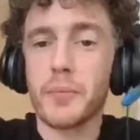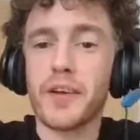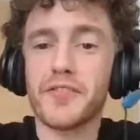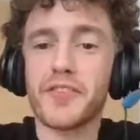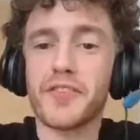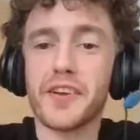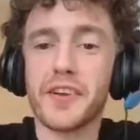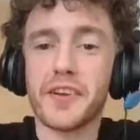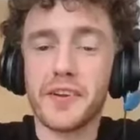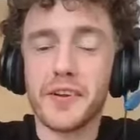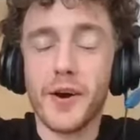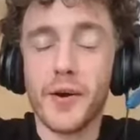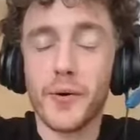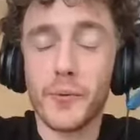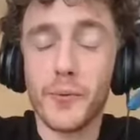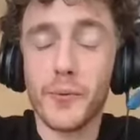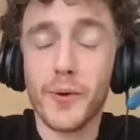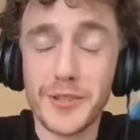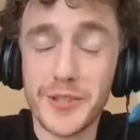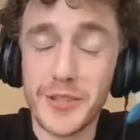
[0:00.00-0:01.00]
my second co-
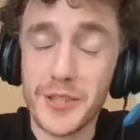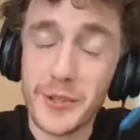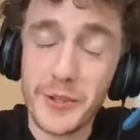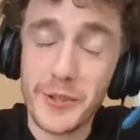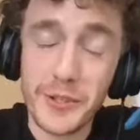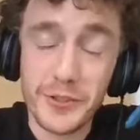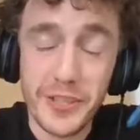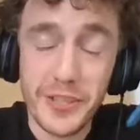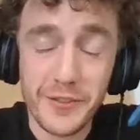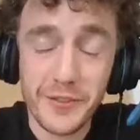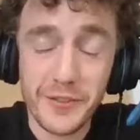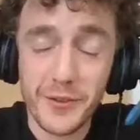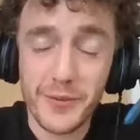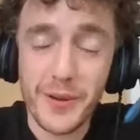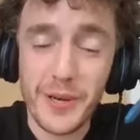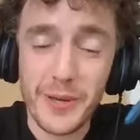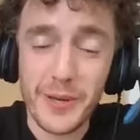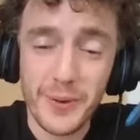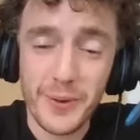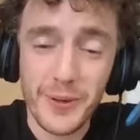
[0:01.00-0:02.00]
question you just answered
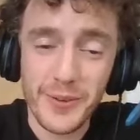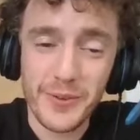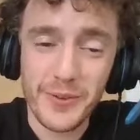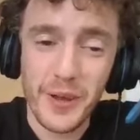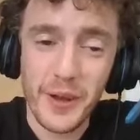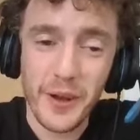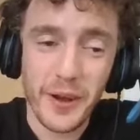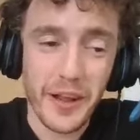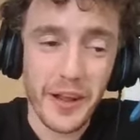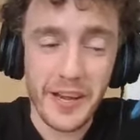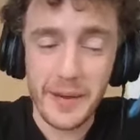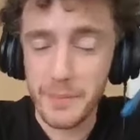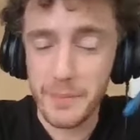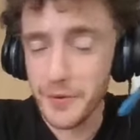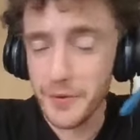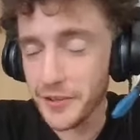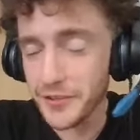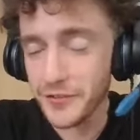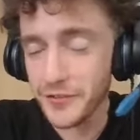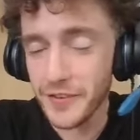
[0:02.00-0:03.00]
already was uh, any
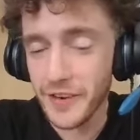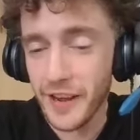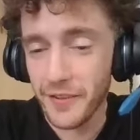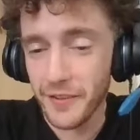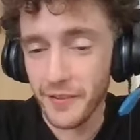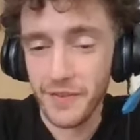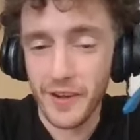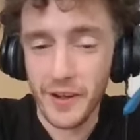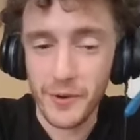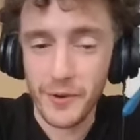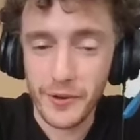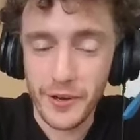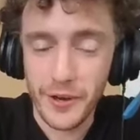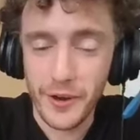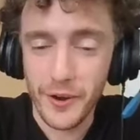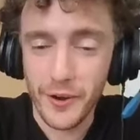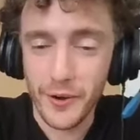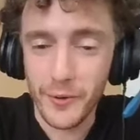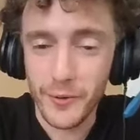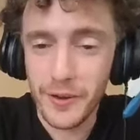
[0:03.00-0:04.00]
predictions for how the fight will
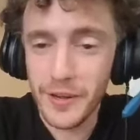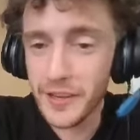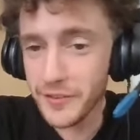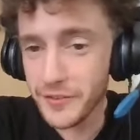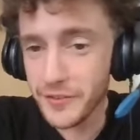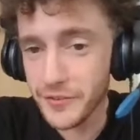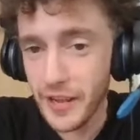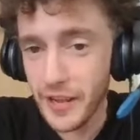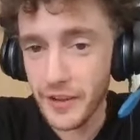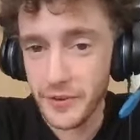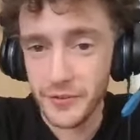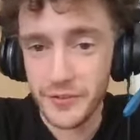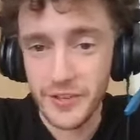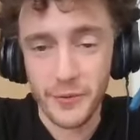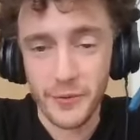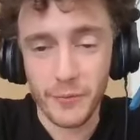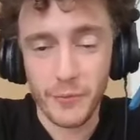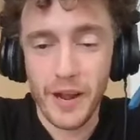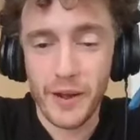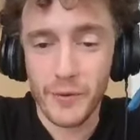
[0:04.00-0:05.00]
go? you
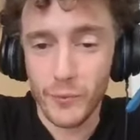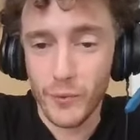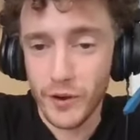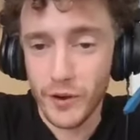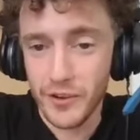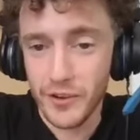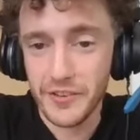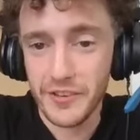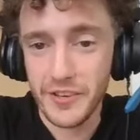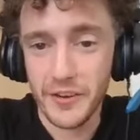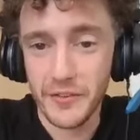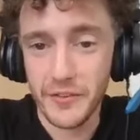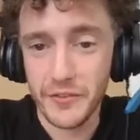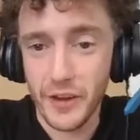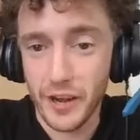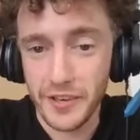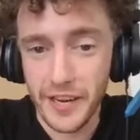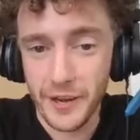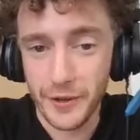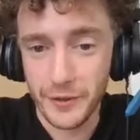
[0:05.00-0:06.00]
said round one
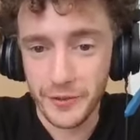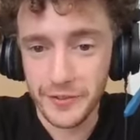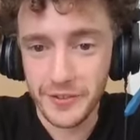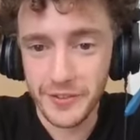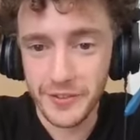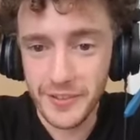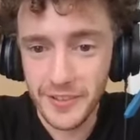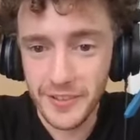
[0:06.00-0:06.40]
knockout.